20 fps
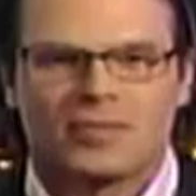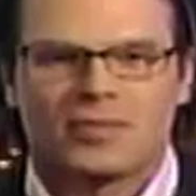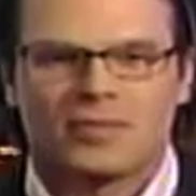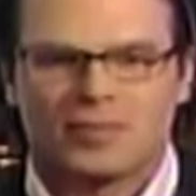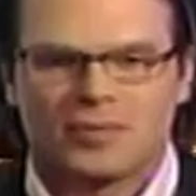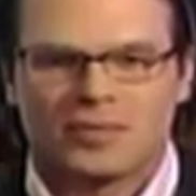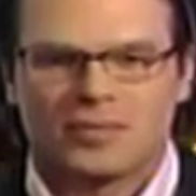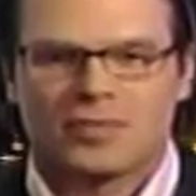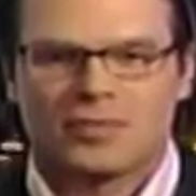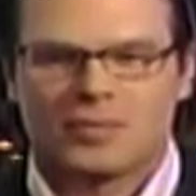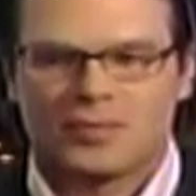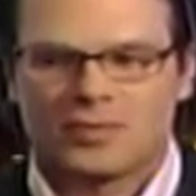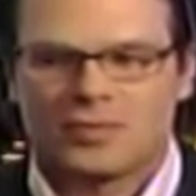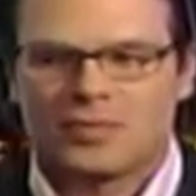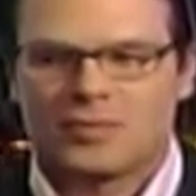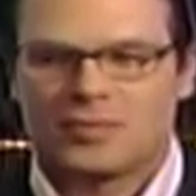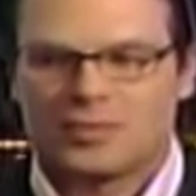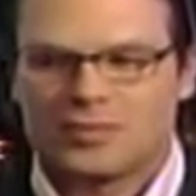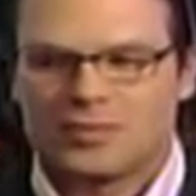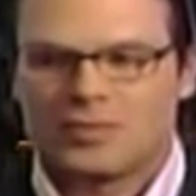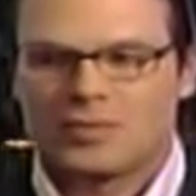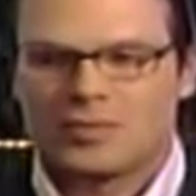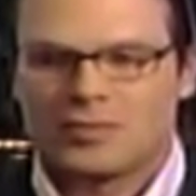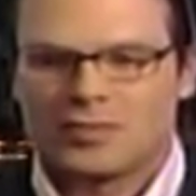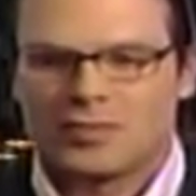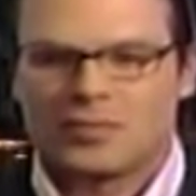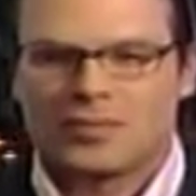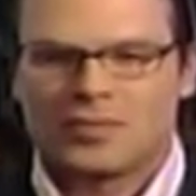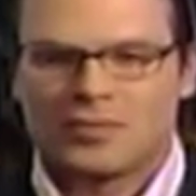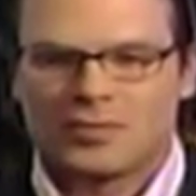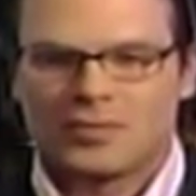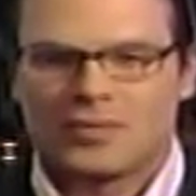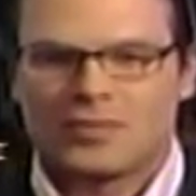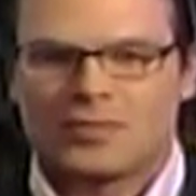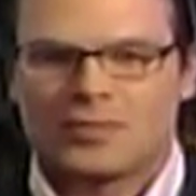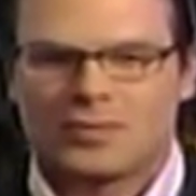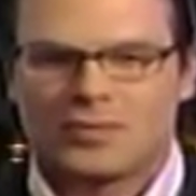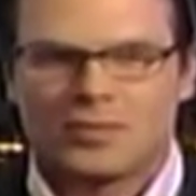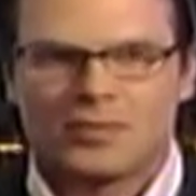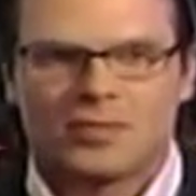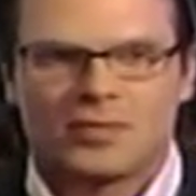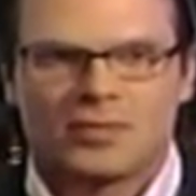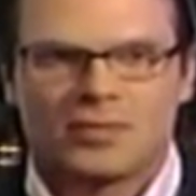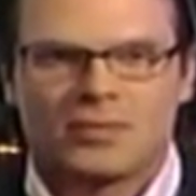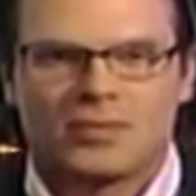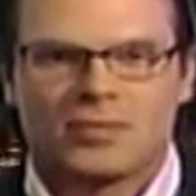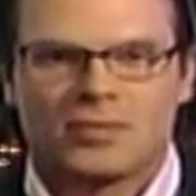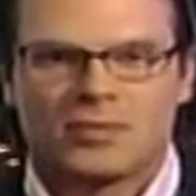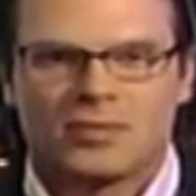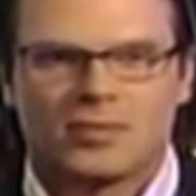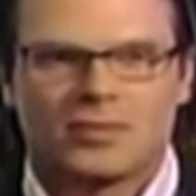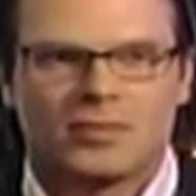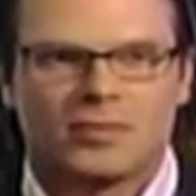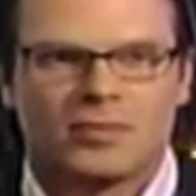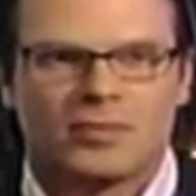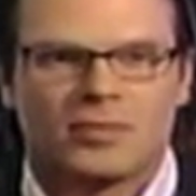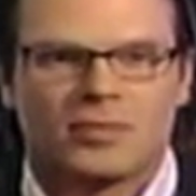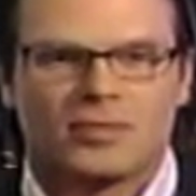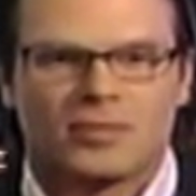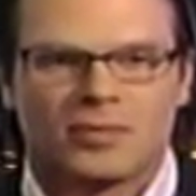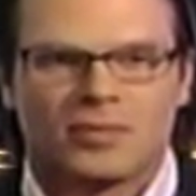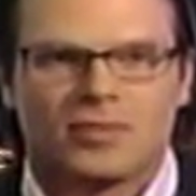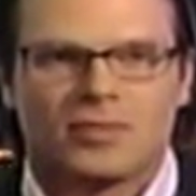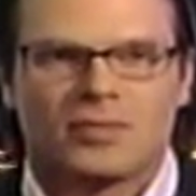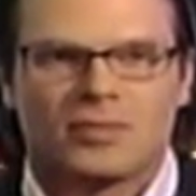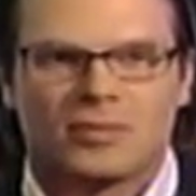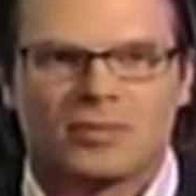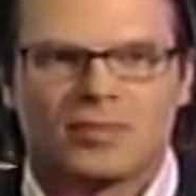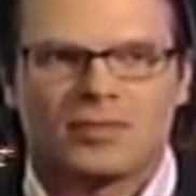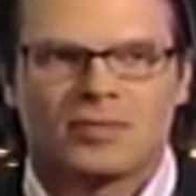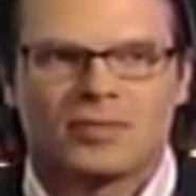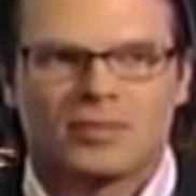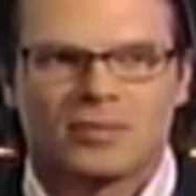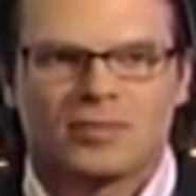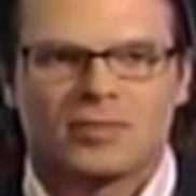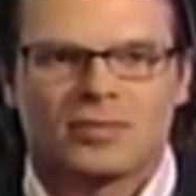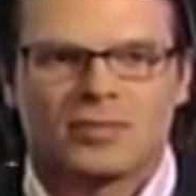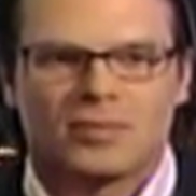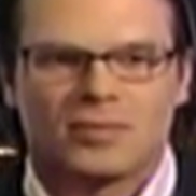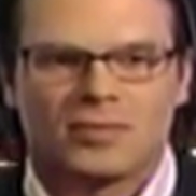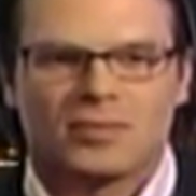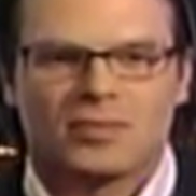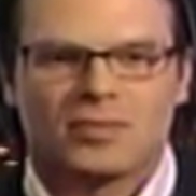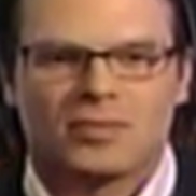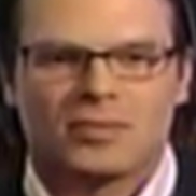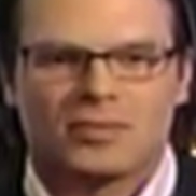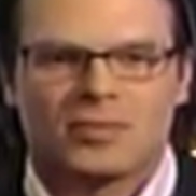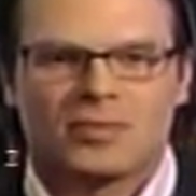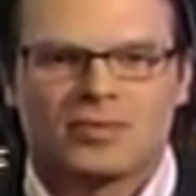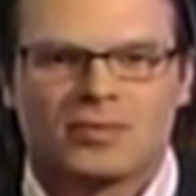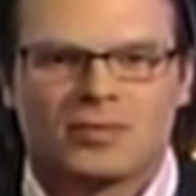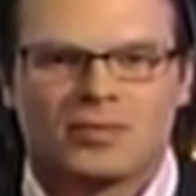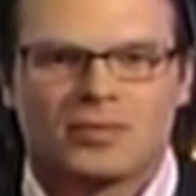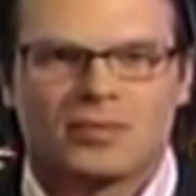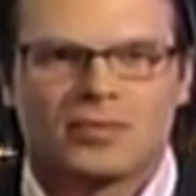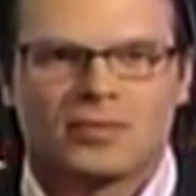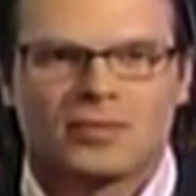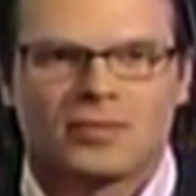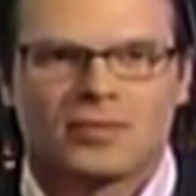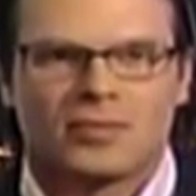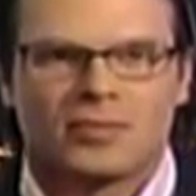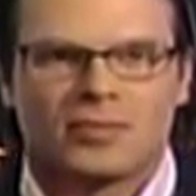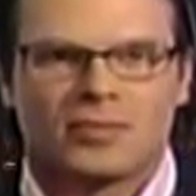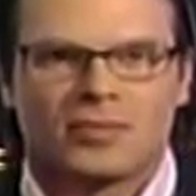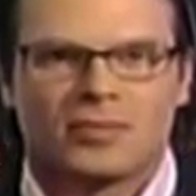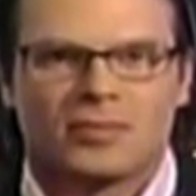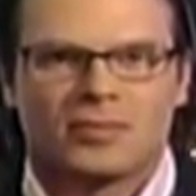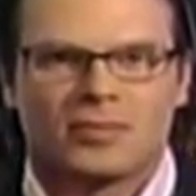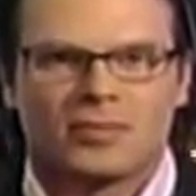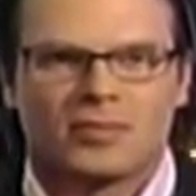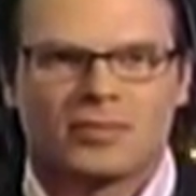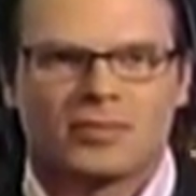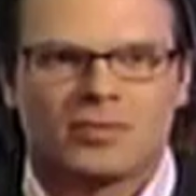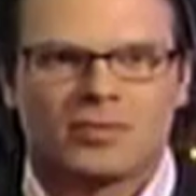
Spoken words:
(not speaking)